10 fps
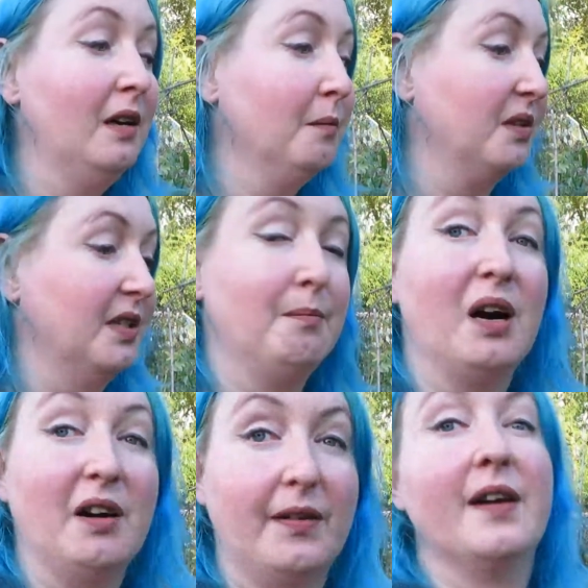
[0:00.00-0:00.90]
But
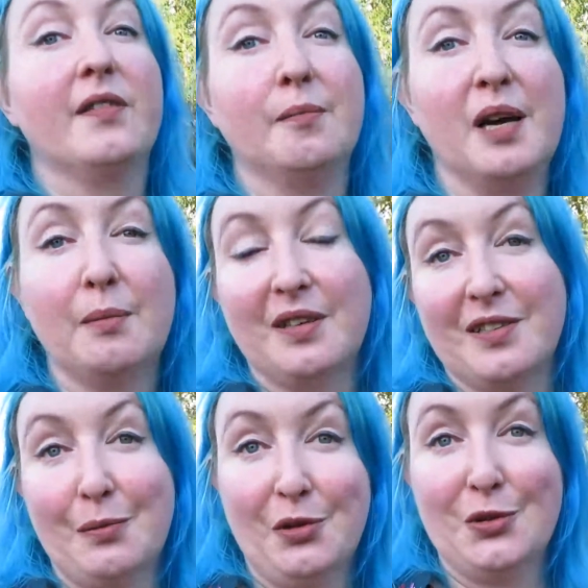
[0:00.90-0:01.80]
I've left them now because
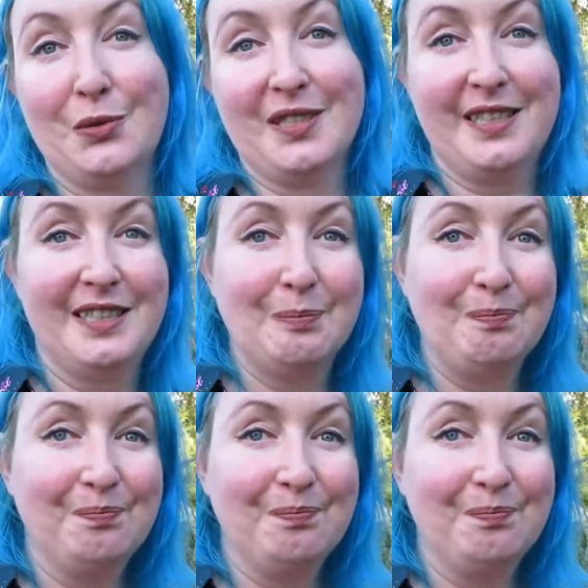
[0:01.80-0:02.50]
I want all the seed.